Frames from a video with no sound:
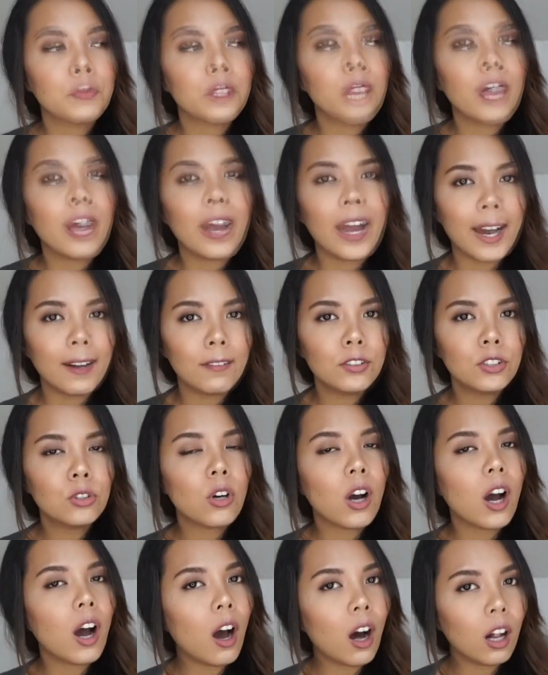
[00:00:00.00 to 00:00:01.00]
You have
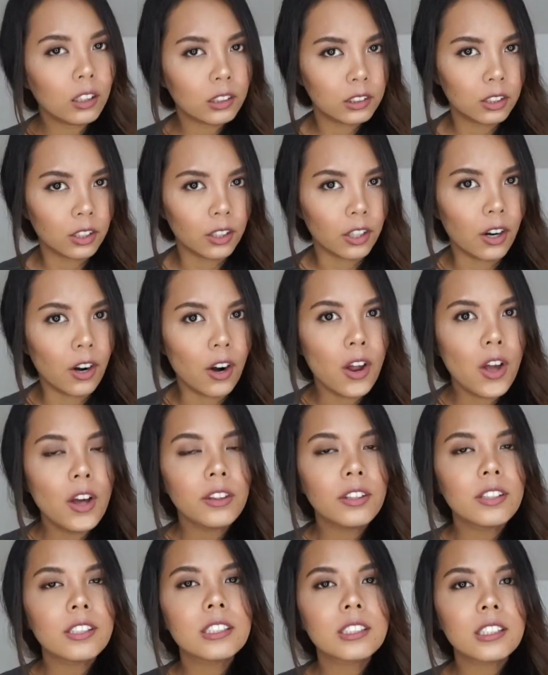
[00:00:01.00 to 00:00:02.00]
to alter
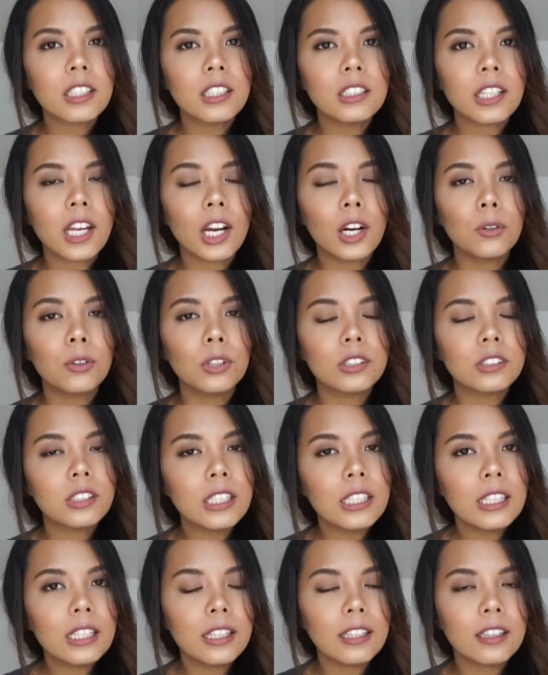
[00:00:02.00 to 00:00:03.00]
the skincare
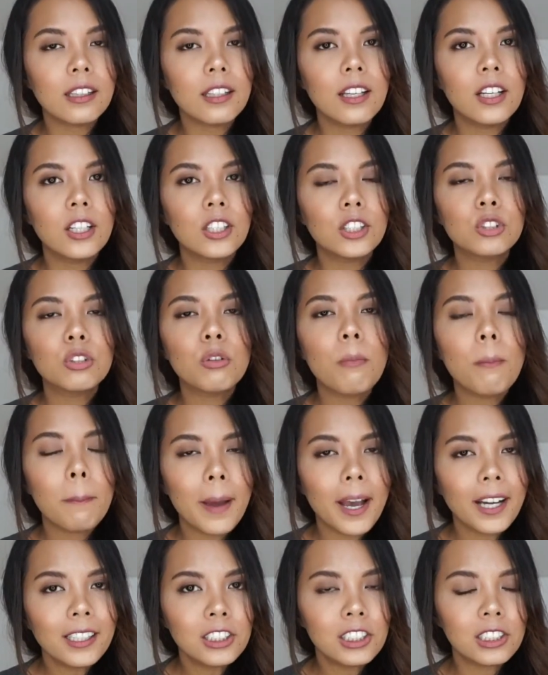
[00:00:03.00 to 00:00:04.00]
routine to
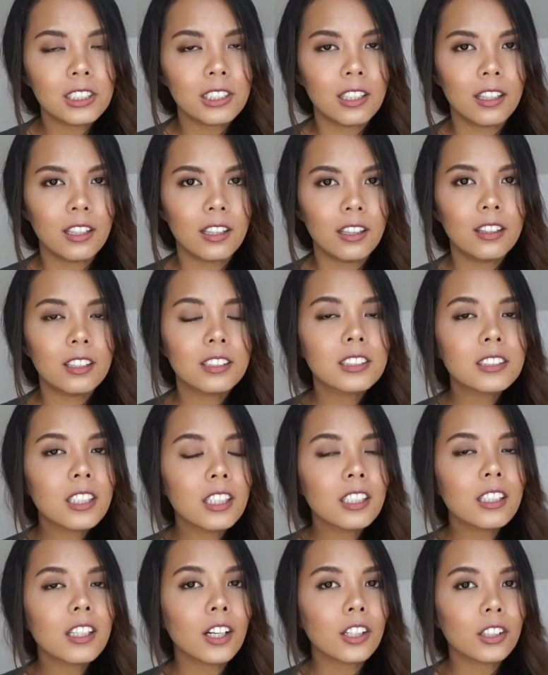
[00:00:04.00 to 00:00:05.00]
match the
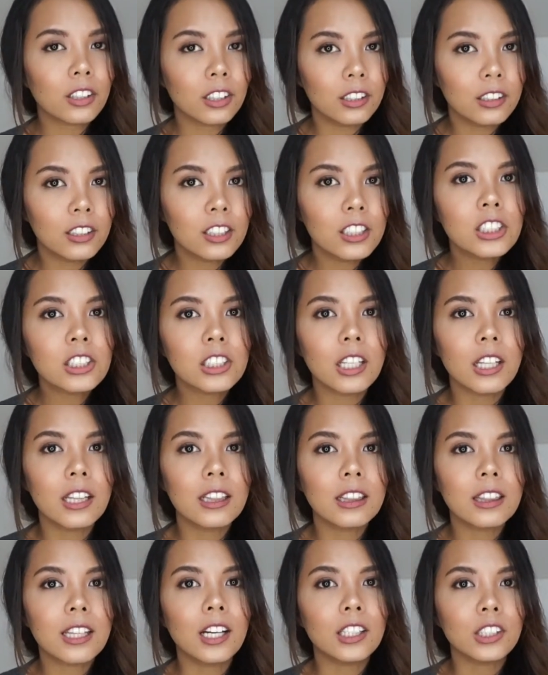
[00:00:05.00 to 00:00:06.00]
skincare
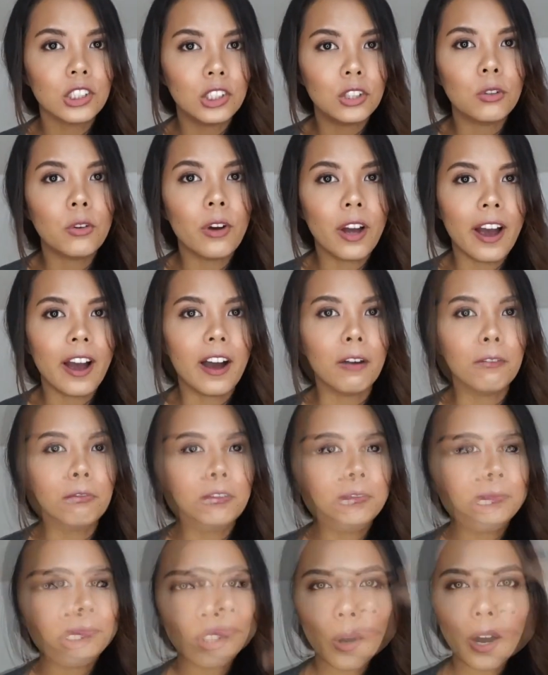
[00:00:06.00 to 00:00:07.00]
condition that you have.
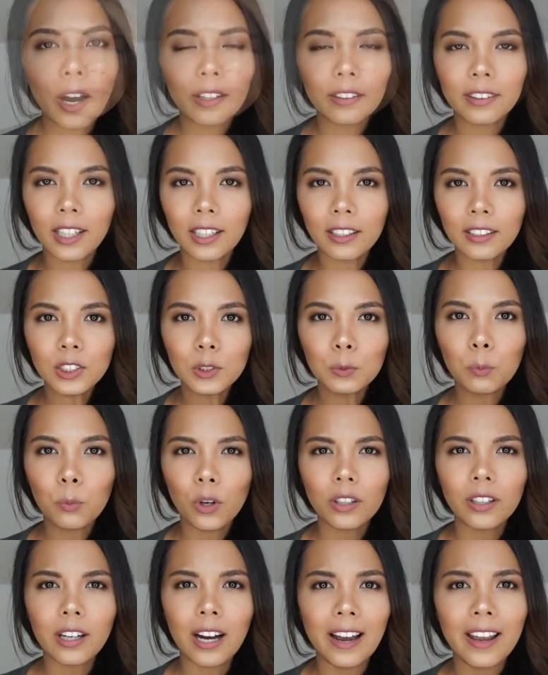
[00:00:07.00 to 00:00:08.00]
So that is
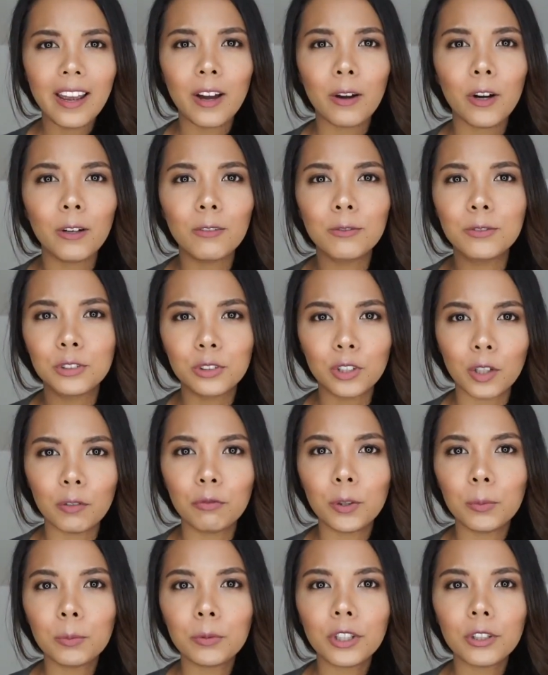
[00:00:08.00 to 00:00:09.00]
what I have
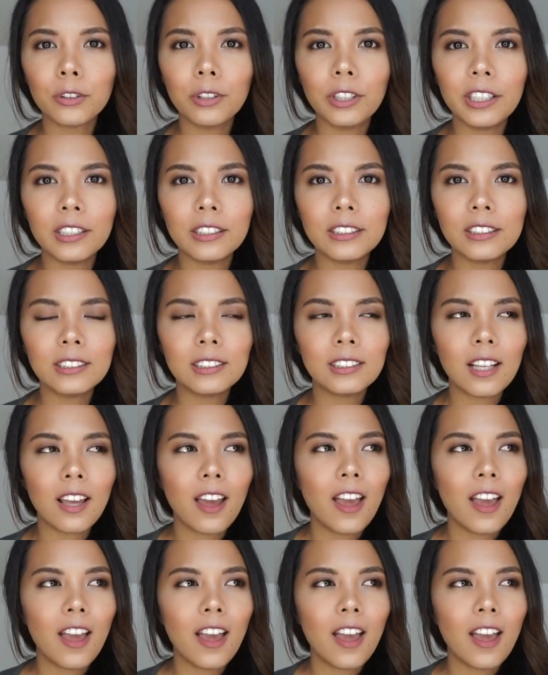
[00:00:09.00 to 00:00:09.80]
observed from Koreans.